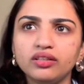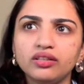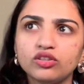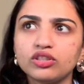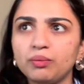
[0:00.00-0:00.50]

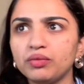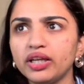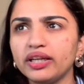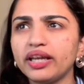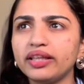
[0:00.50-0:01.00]
or
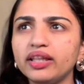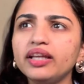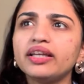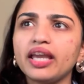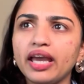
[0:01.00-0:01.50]
something. I
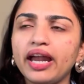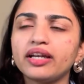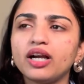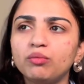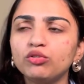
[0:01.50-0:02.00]
think it had
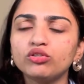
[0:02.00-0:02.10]
come to